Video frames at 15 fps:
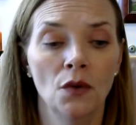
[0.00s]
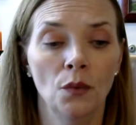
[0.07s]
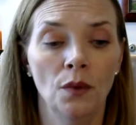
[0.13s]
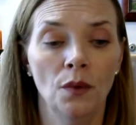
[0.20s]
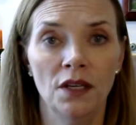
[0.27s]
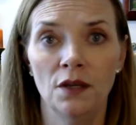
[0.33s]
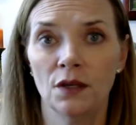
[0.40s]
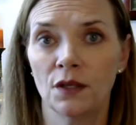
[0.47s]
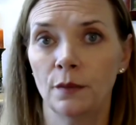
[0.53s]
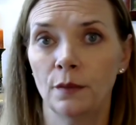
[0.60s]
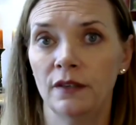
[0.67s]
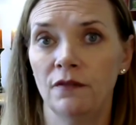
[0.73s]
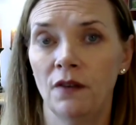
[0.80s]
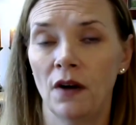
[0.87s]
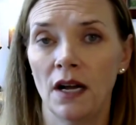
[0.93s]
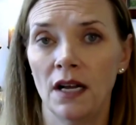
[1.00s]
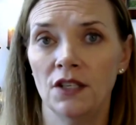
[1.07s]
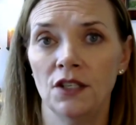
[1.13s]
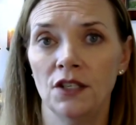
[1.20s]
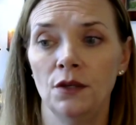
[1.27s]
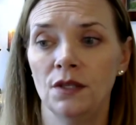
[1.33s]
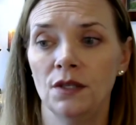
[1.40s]
we used to
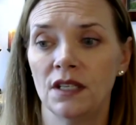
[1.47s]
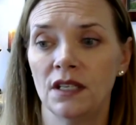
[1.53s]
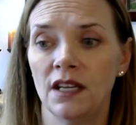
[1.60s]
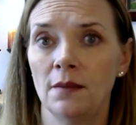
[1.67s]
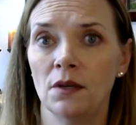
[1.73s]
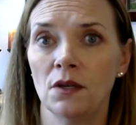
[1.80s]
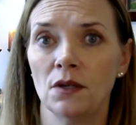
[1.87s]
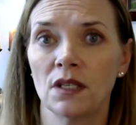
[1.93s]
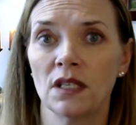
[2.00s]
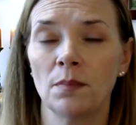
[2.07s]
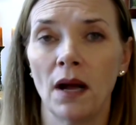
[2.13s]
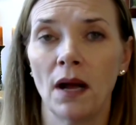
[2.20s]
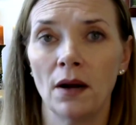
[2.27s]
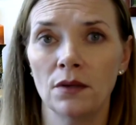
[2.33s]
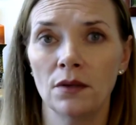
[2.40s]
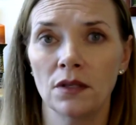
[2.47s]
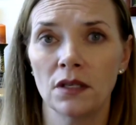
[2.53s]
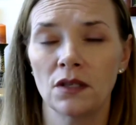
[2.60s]
advise you to name your spouse